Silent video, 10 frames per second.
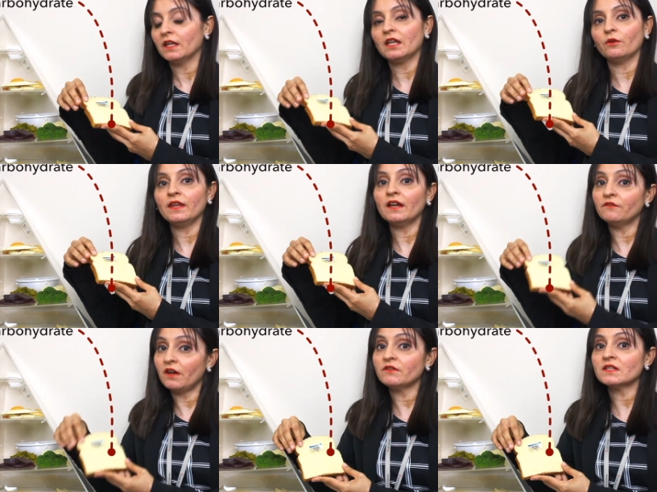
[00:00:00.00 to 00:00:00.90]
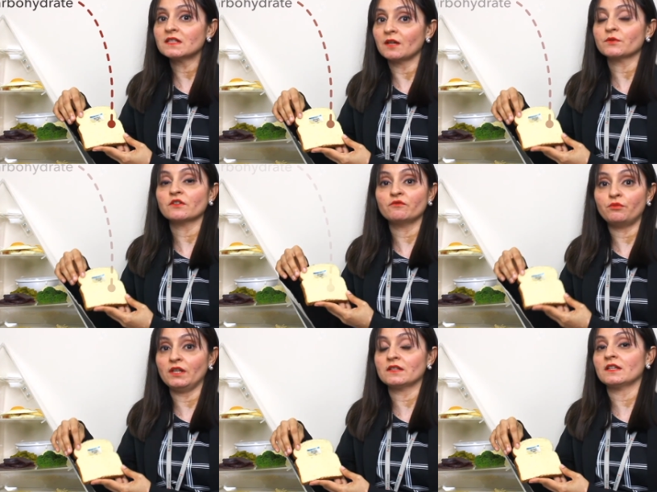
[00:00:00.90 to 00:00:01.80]
Now, there are various types of
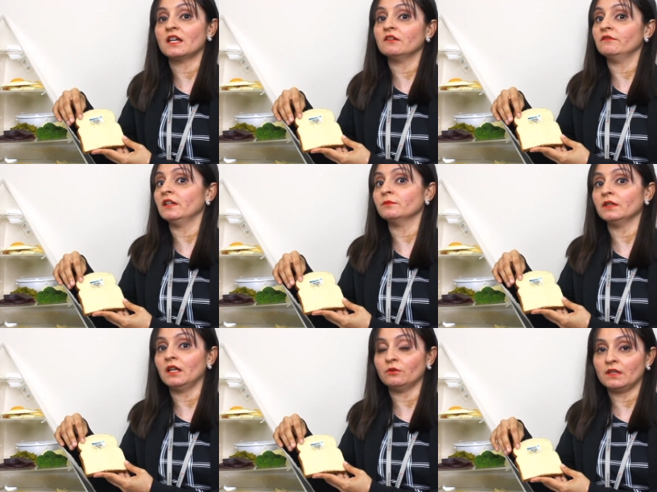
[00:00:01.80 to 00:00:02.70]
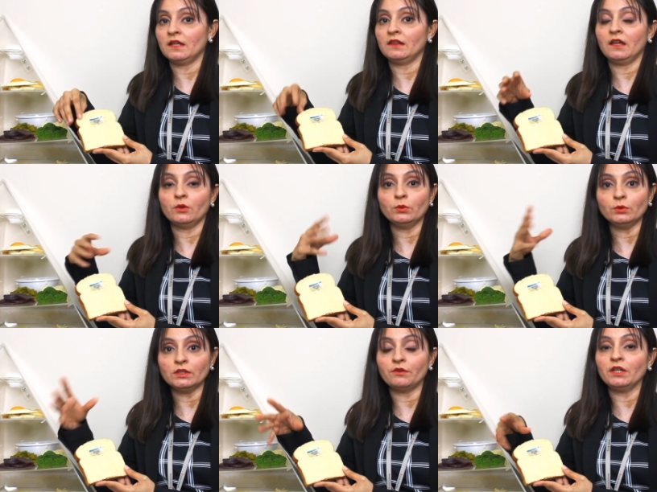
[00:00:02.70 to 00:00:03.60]
breads that are available out there. They are
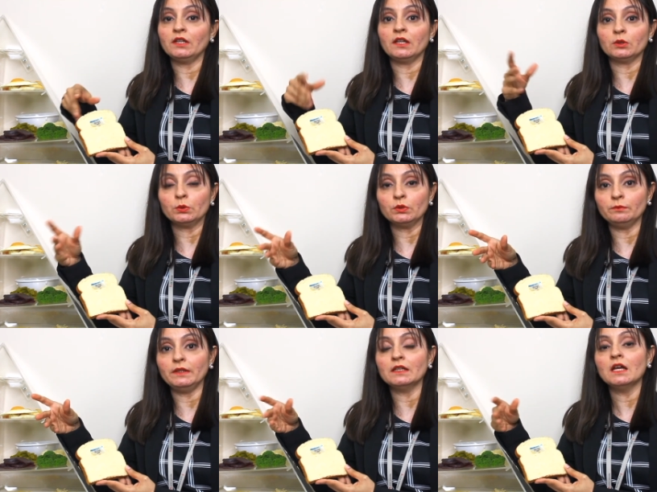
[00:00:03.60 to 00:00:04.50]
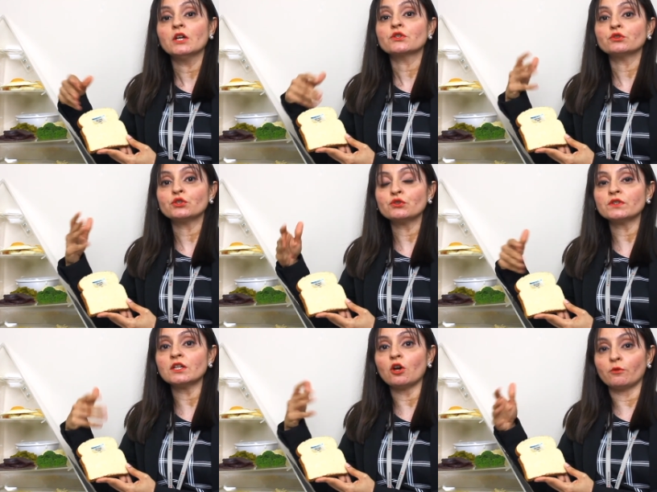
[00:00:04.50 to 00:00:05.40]
whole grain, they are whole meal. So
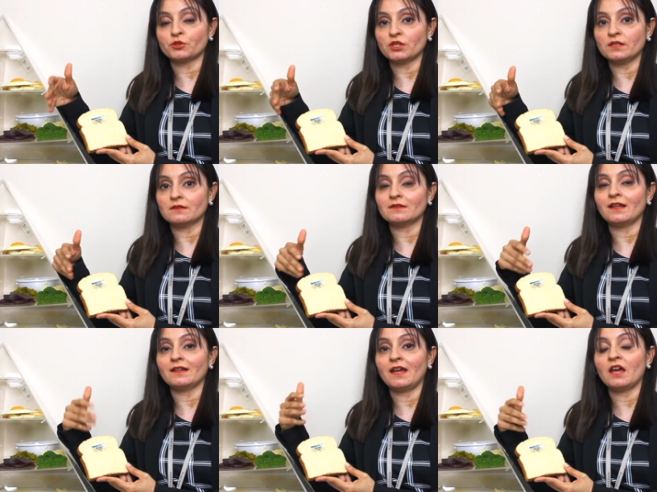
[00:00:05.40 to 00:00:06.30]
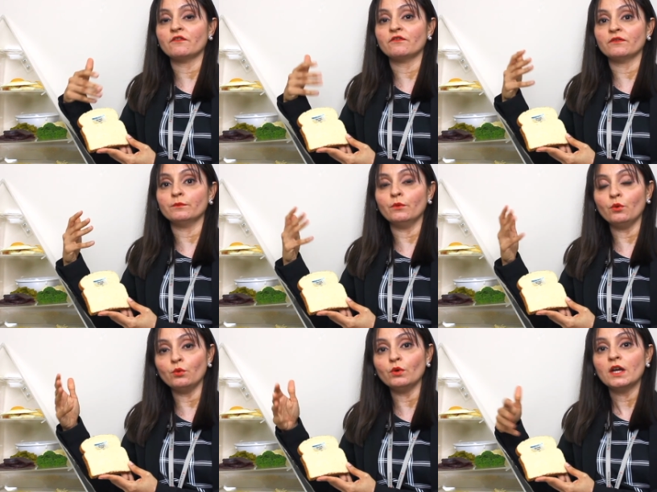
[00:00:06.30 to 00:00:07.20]
choosing options that have
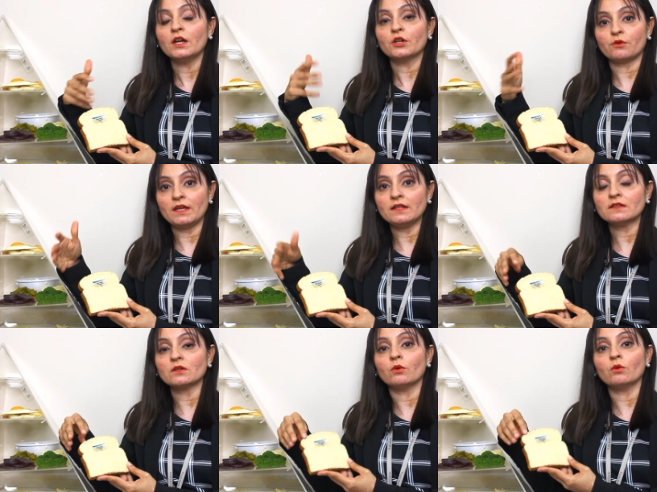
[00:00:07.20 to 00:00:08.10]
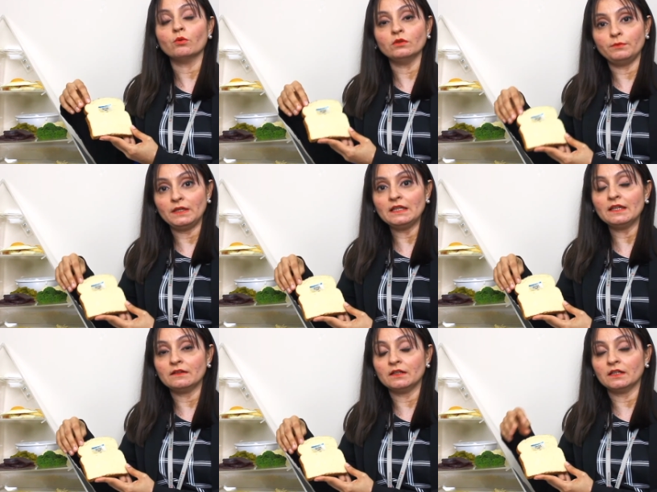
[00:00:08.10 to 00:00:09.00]
more grains or whole
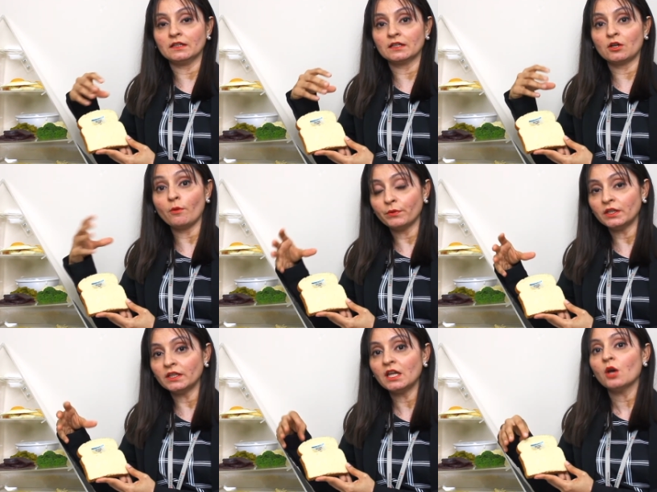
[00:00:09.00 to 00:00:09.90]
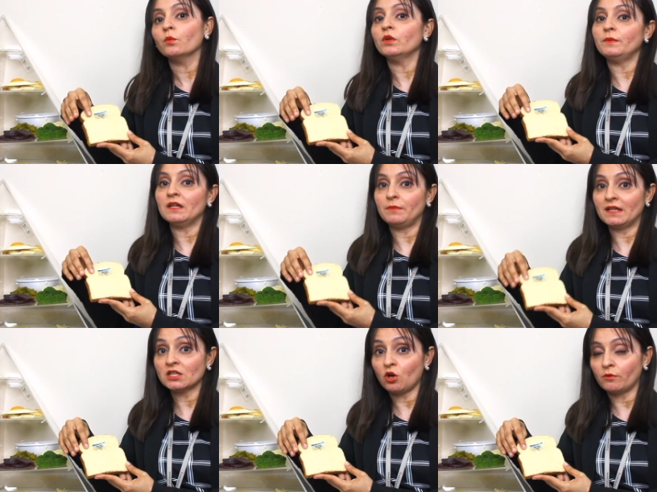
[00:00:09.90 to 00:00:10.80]
meal component would be a
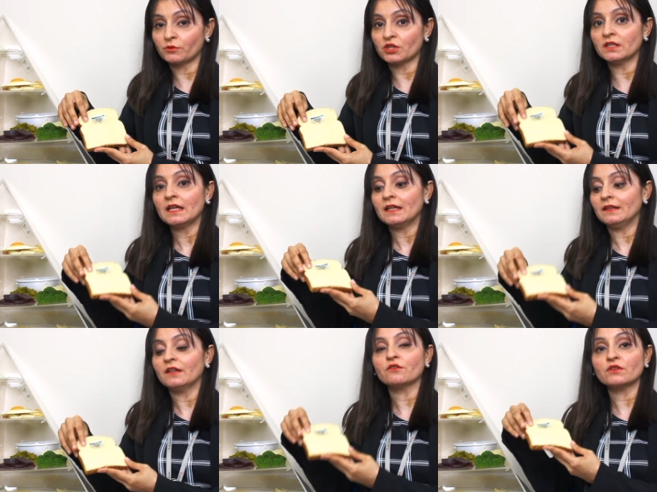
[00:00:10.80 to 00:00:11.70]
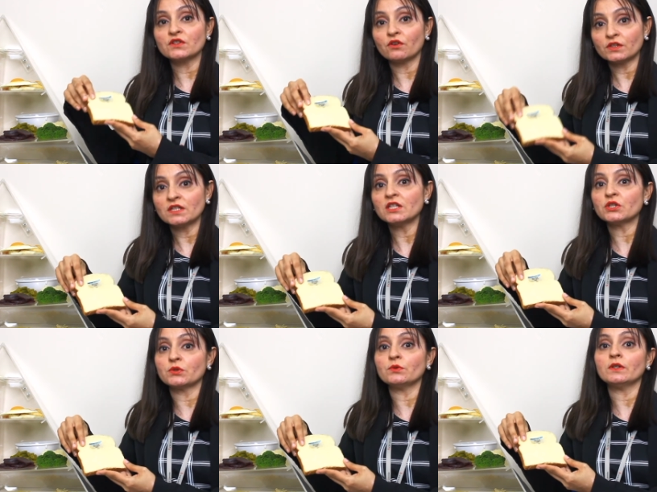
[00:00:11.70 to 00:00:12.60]
better option than resorting
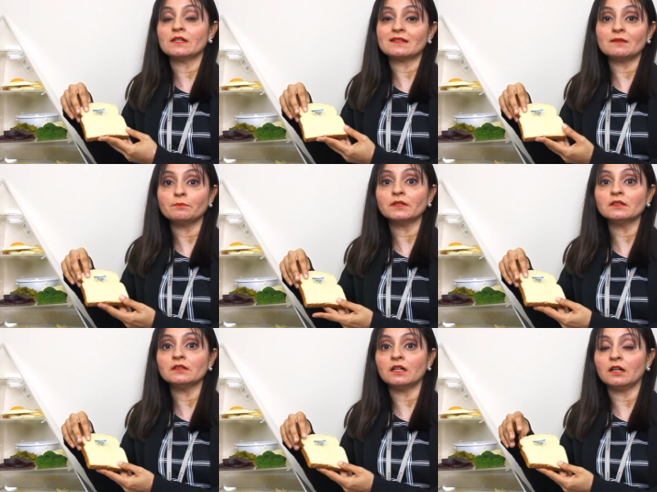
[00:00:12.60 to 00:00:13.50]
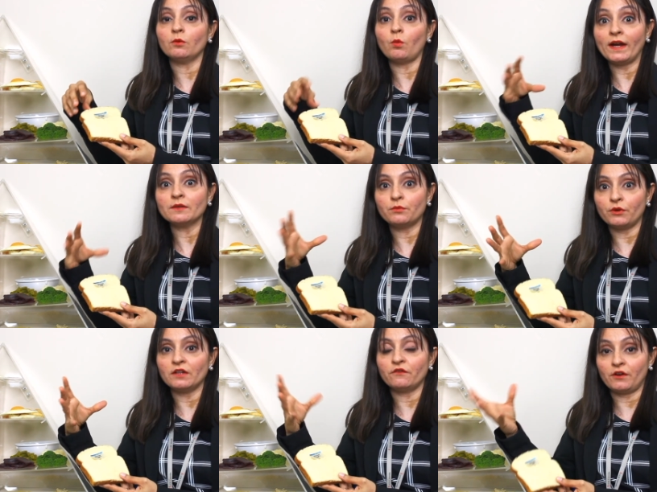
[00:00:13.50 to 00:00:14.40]
to a simple white
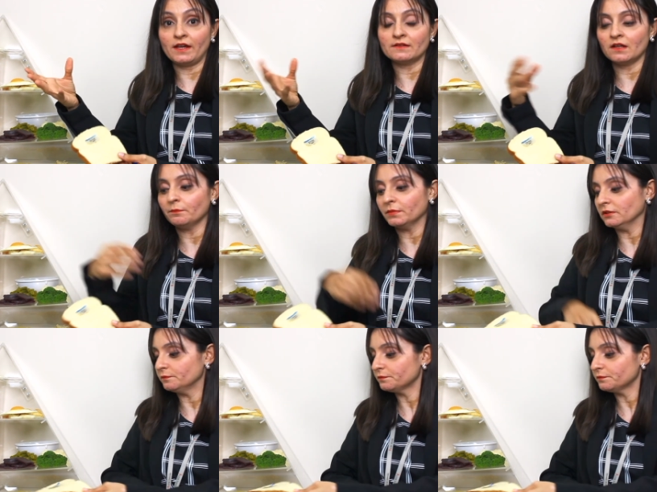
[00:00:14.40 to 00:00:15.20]
bread, for example.